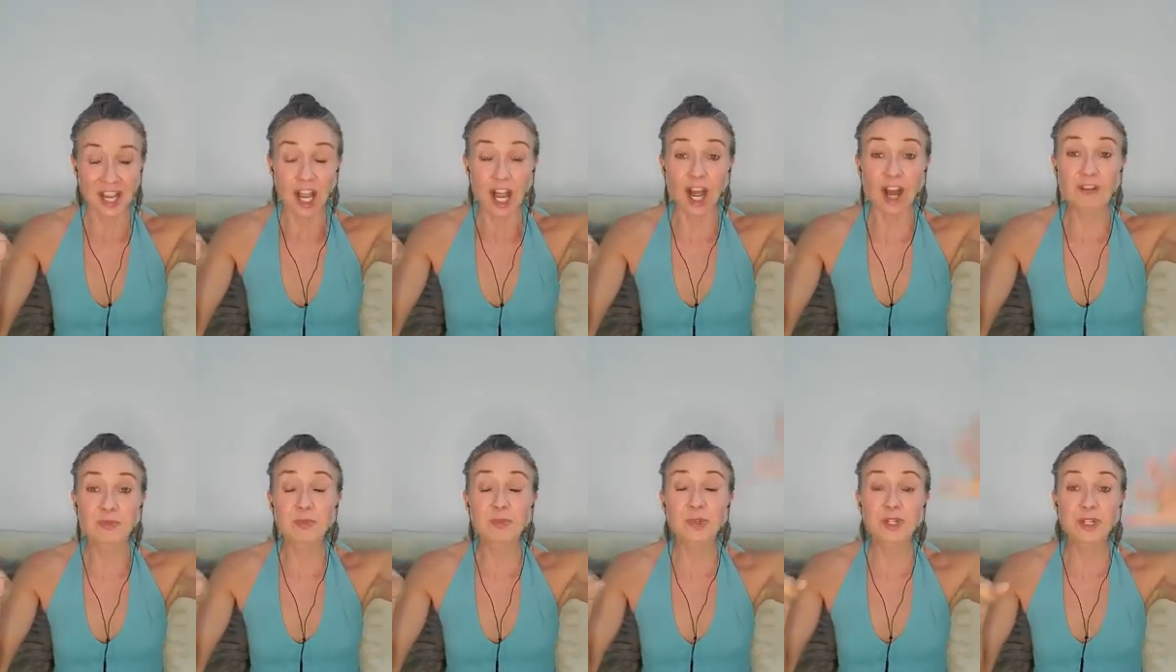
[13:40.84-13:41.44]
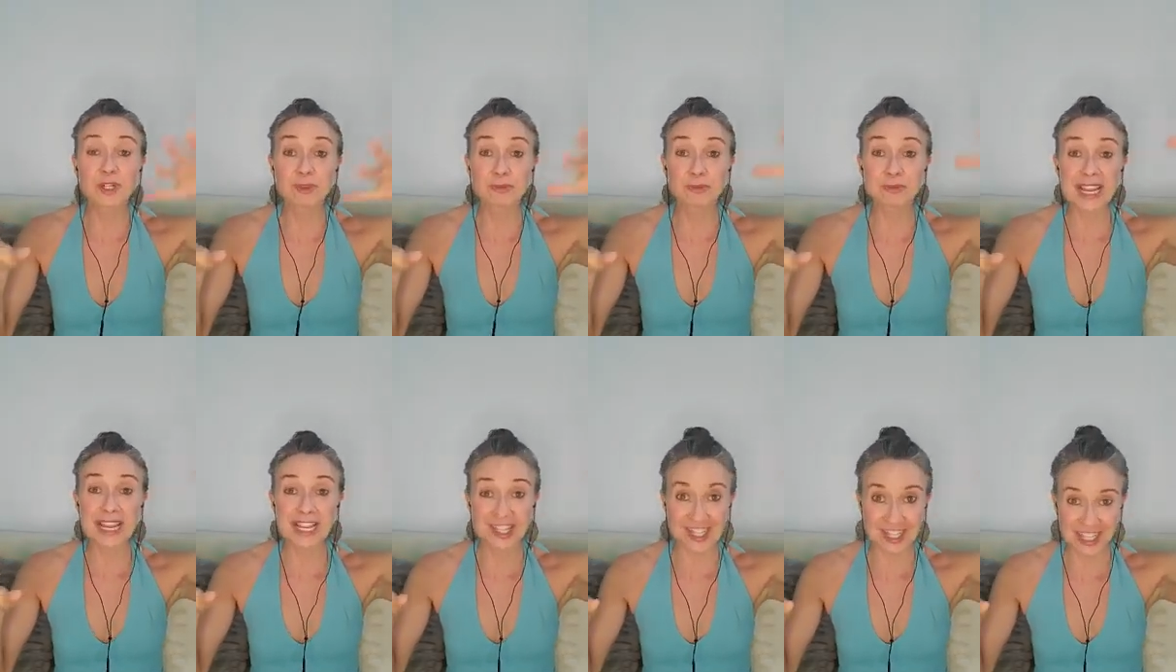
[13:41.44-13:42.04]
of
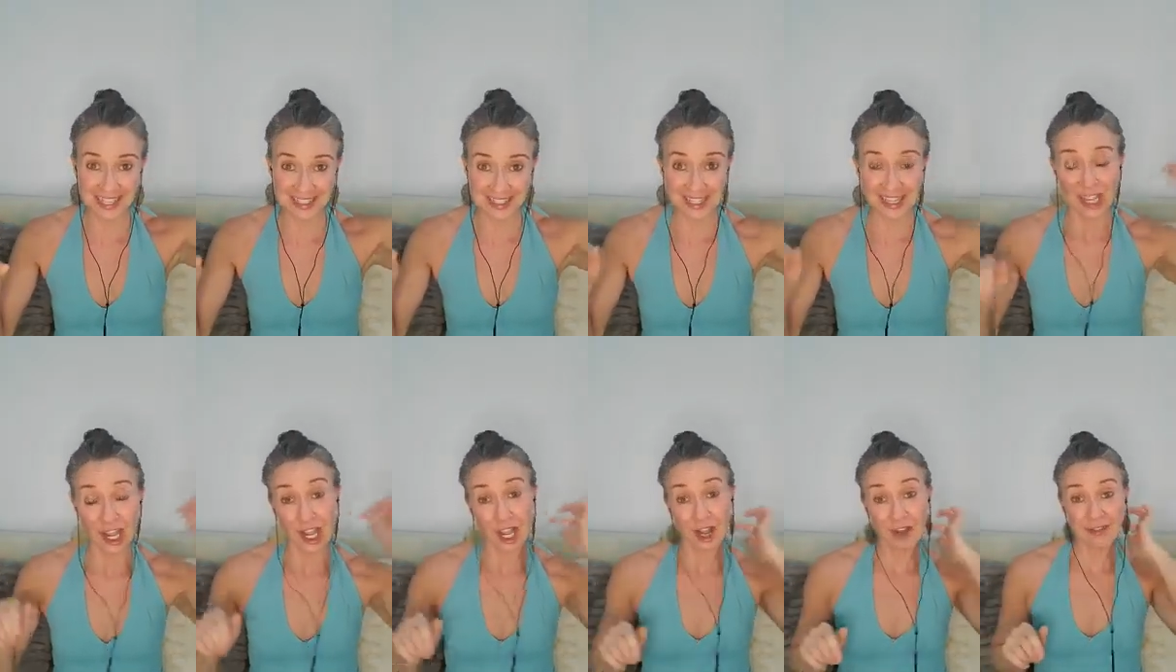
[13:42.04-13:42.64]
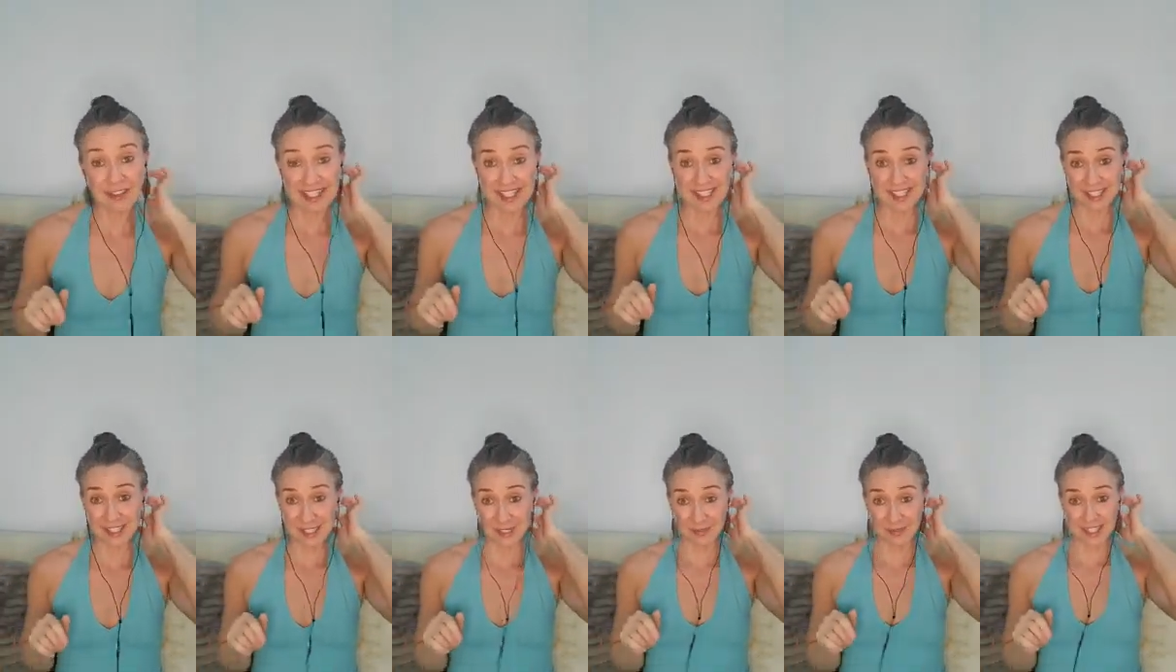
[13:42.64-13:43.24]
progression of
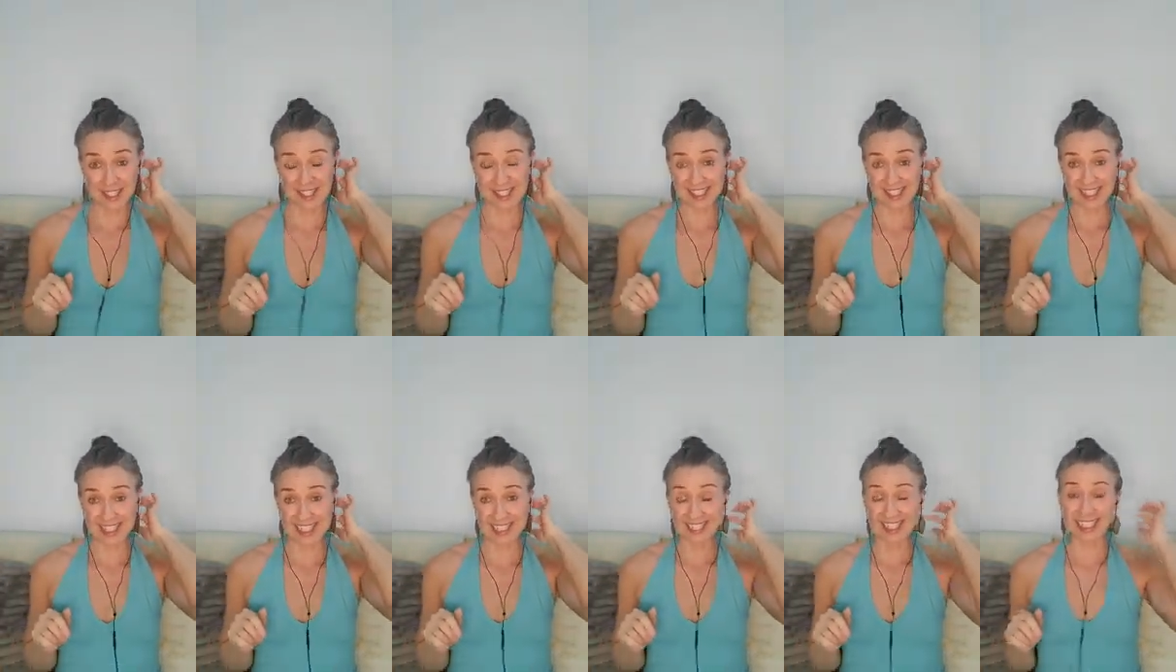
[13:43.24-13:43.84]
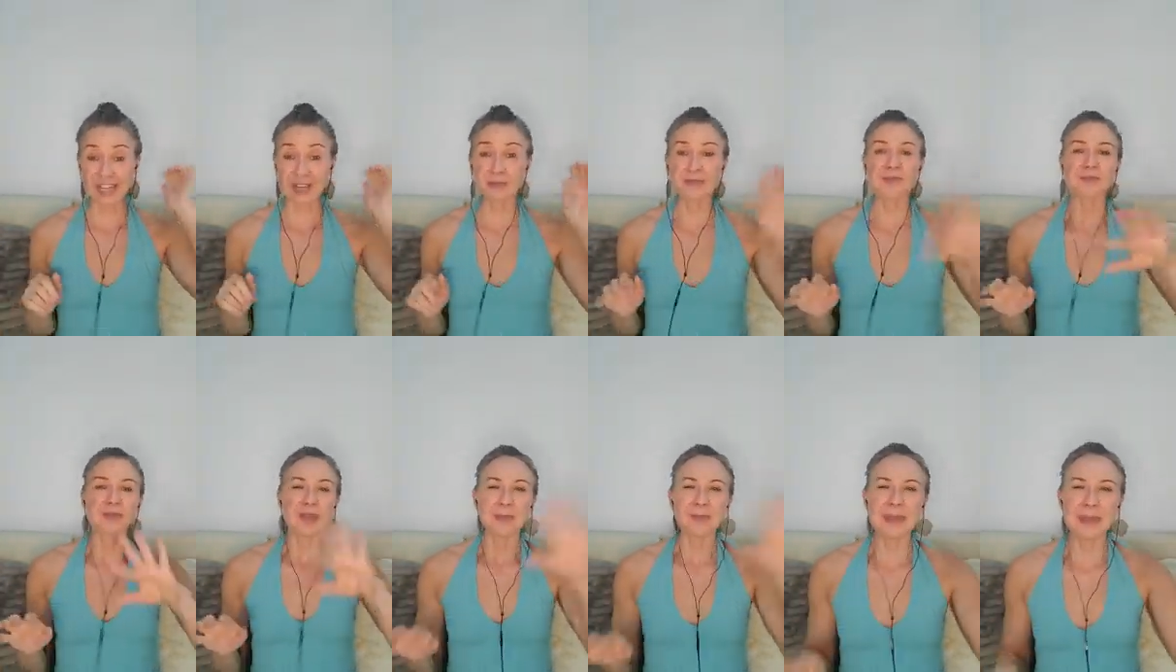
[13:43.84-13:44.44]
insulin resistance. And
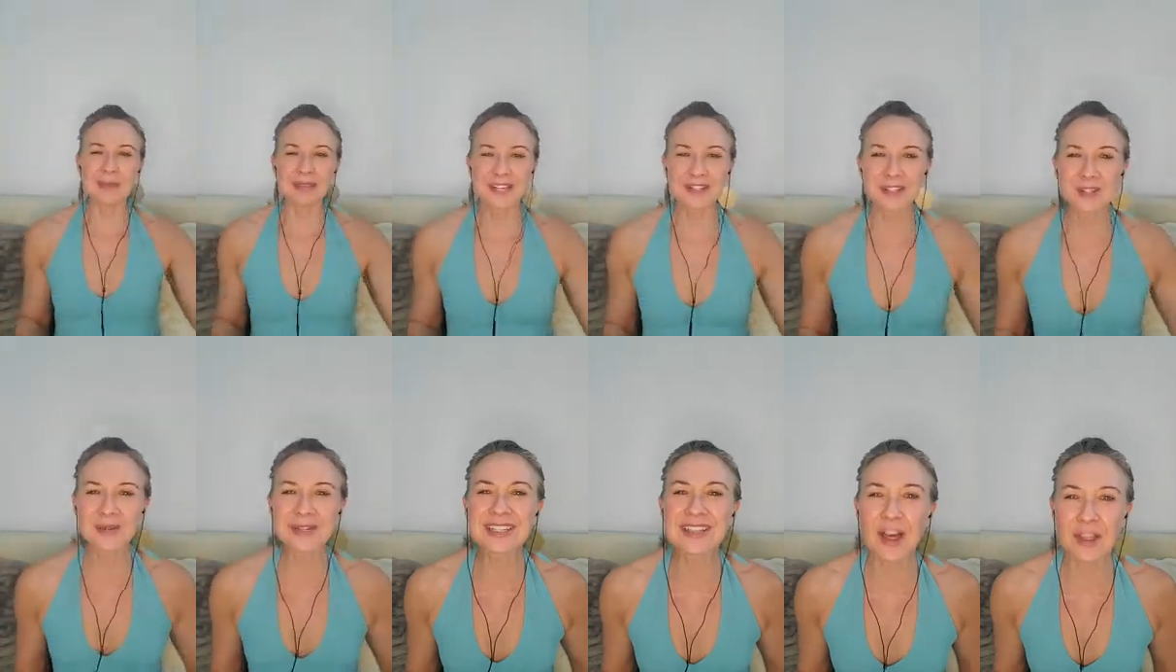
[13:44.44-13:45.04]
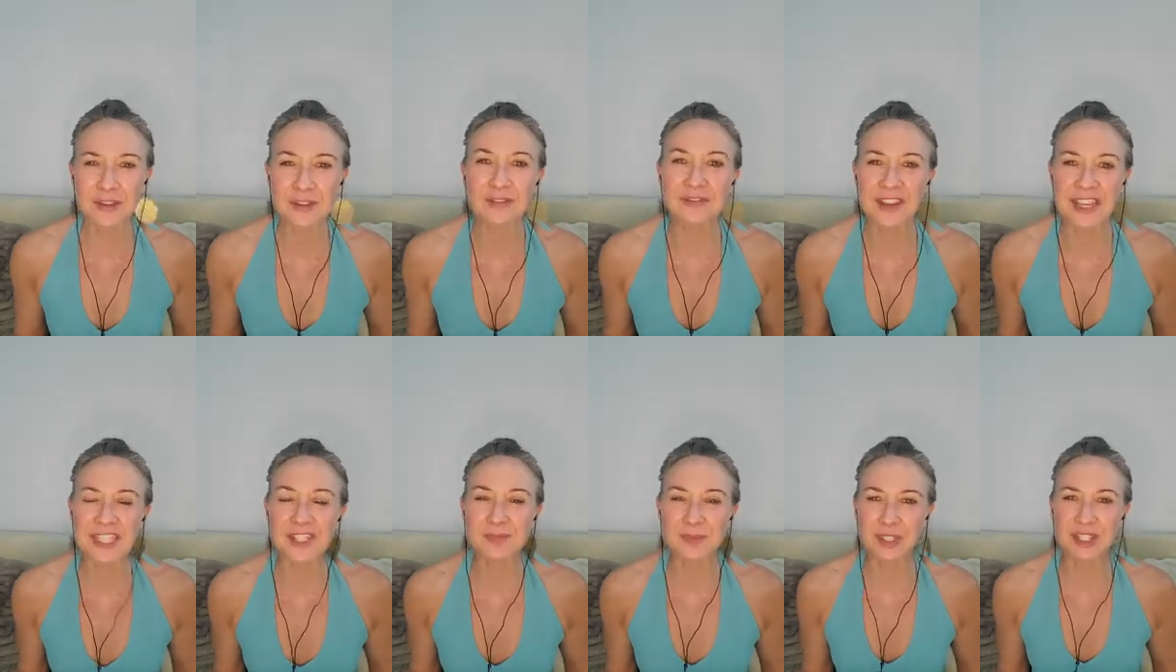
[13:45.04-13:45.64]
maybe I'll do another
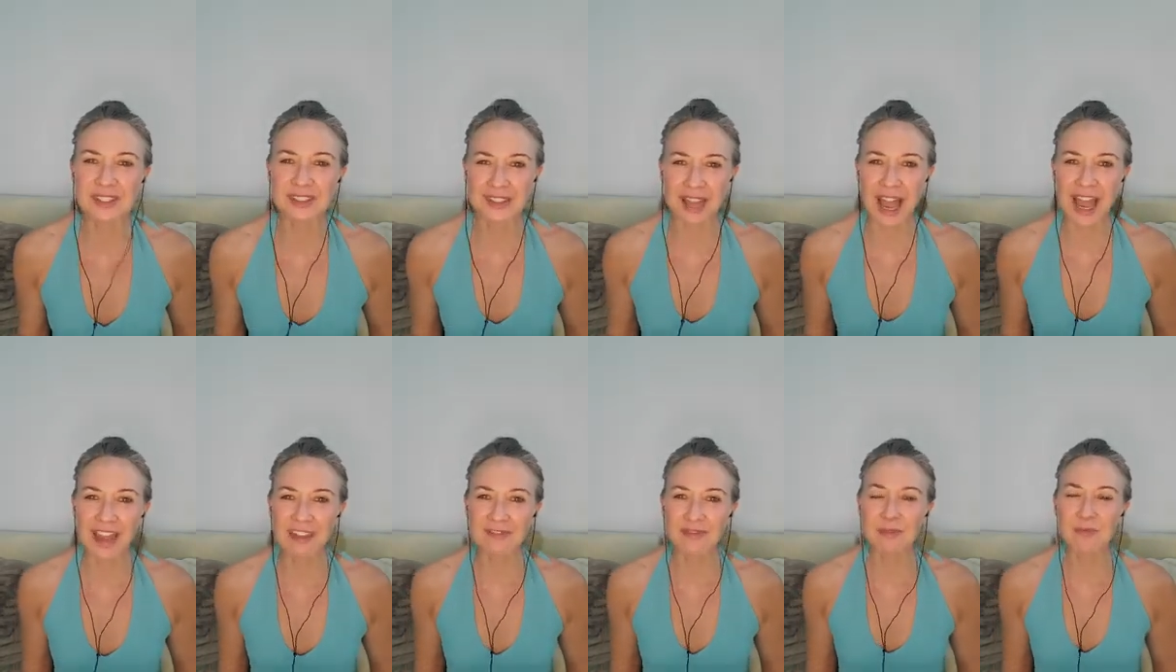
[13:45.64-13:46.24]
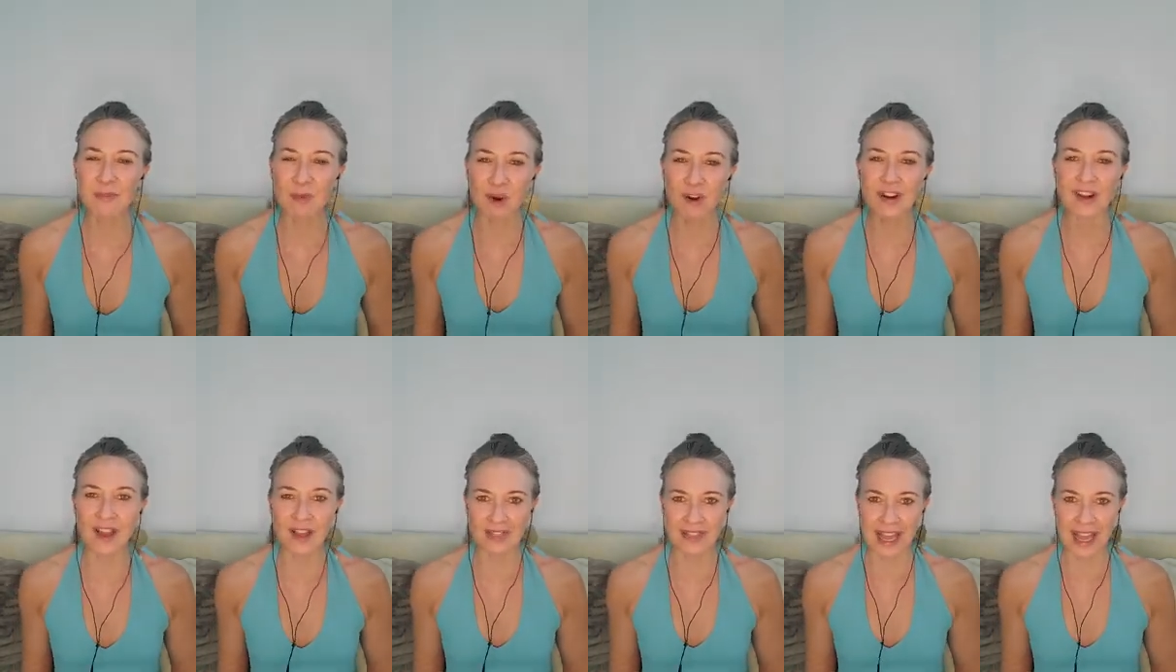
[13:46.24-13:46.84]
Facebook Live more
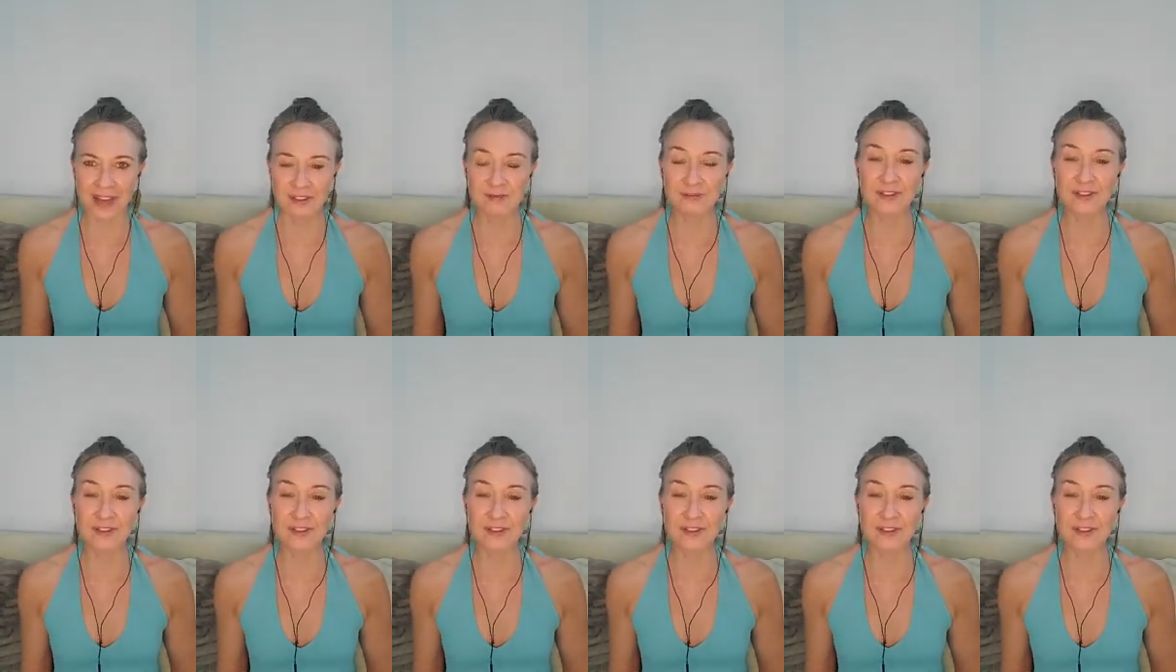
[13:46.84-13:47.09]
on that.